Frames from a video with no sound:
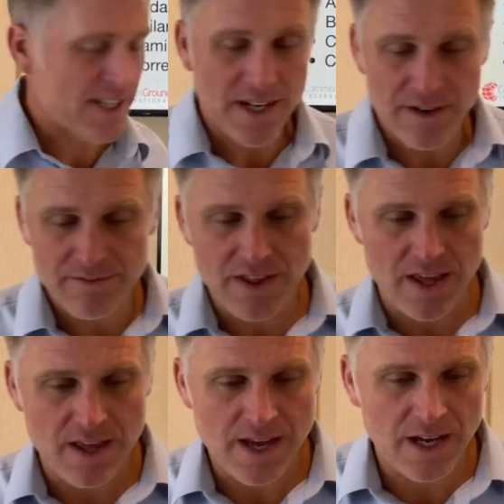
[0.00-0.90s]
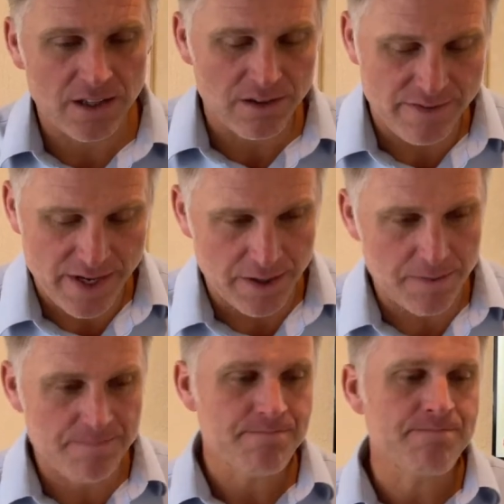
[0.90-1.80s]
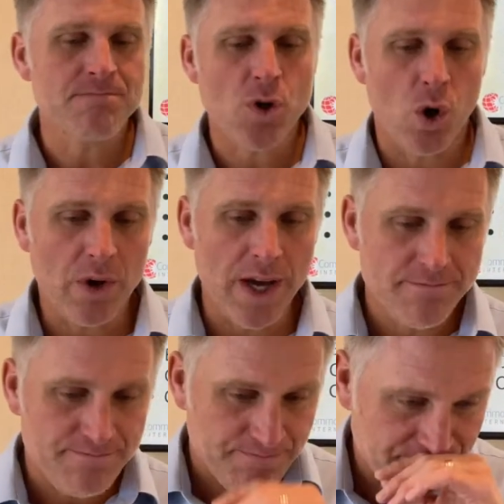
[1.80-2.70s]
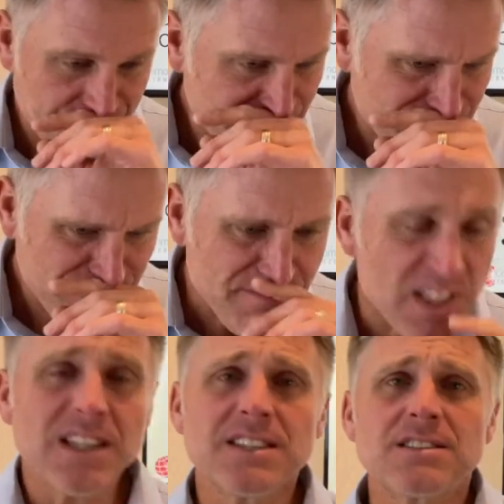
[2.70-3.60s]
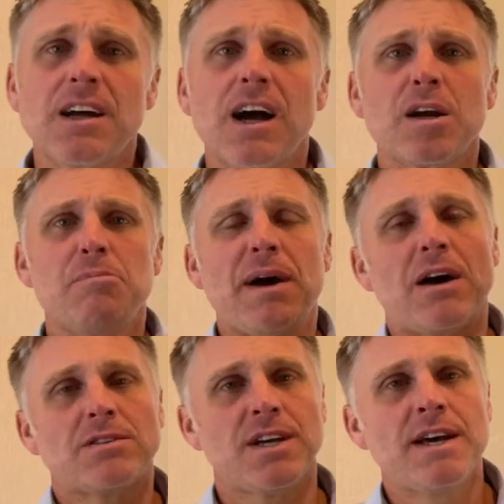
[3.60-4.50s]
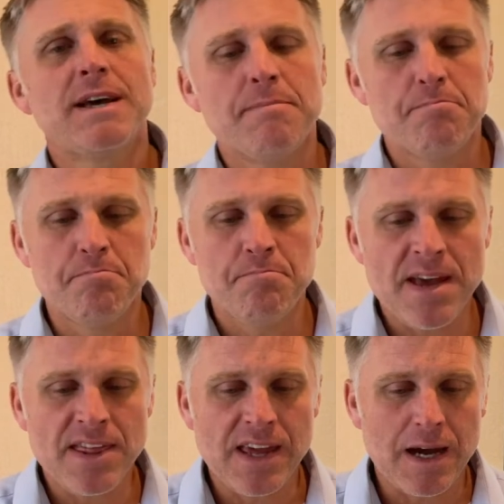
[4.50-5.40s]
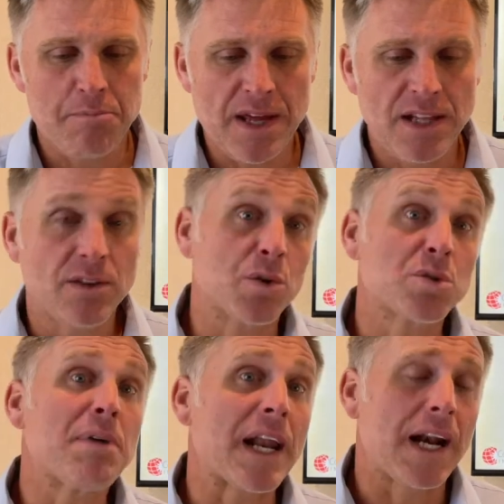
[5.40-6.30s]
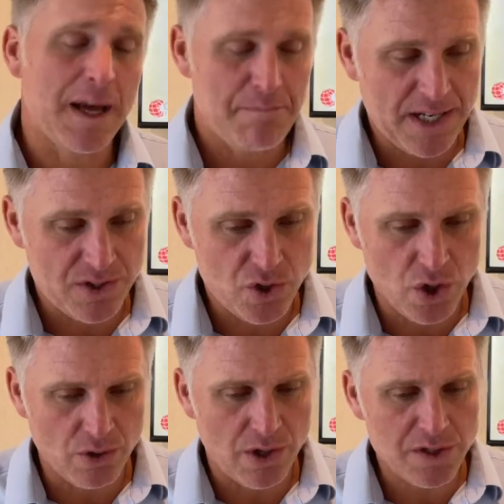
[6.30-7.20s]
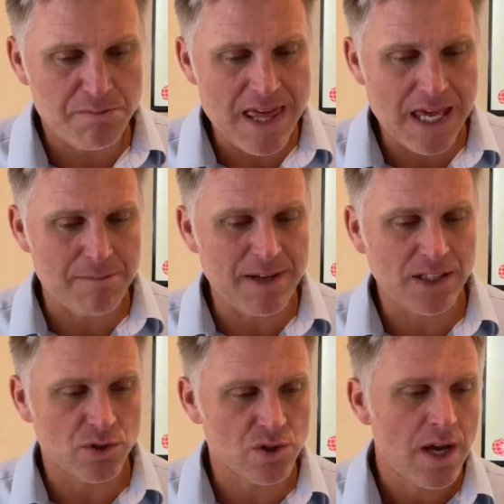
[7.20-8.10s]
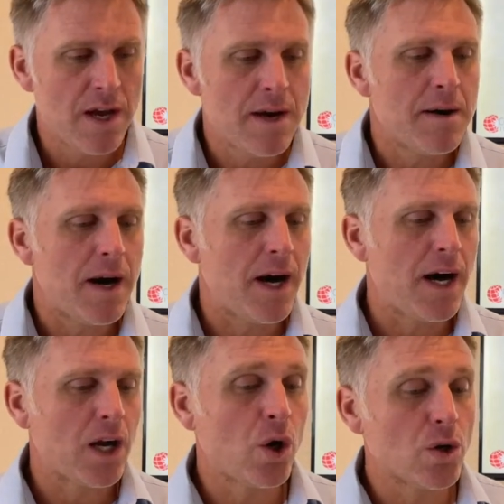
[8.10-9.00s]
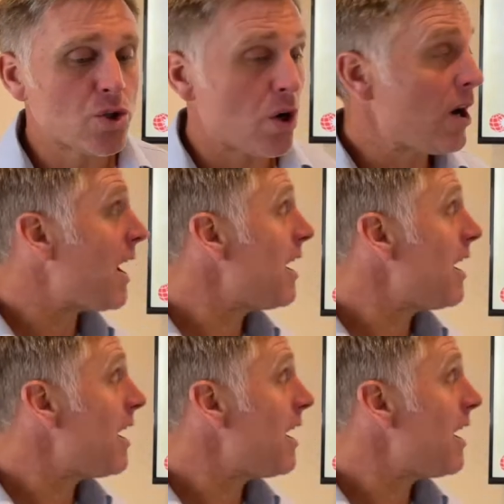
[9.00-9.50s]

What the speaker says: of the elevator. Okay, let's talk about medicamentos para la presión. Los medicamentos. Controlar